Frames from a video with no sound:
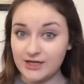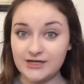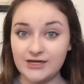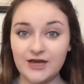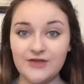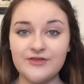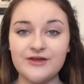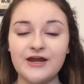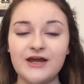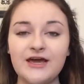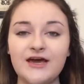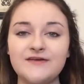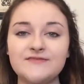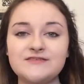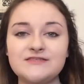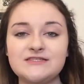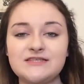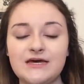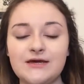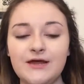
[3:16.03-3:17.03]
Now that I have
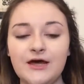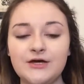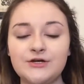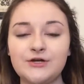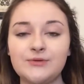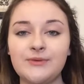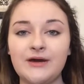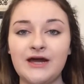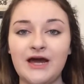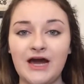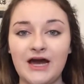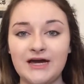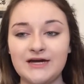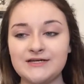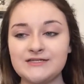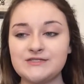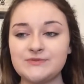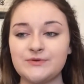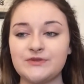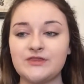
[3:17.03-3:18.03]
set under my
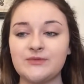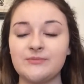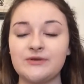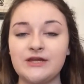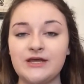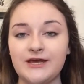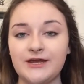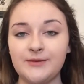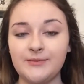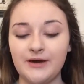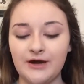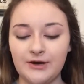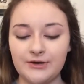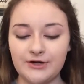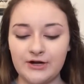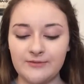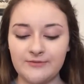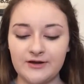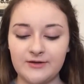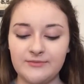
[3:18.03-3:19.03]
eyes with the banana
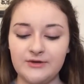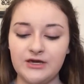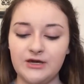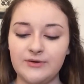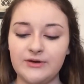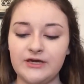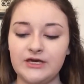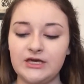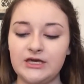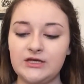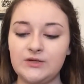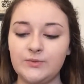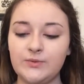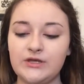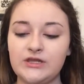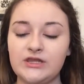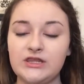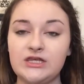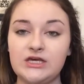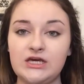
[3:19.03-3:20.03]
powder, I'm going to be going in
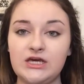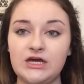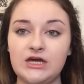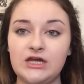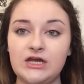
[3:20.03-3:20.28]
with the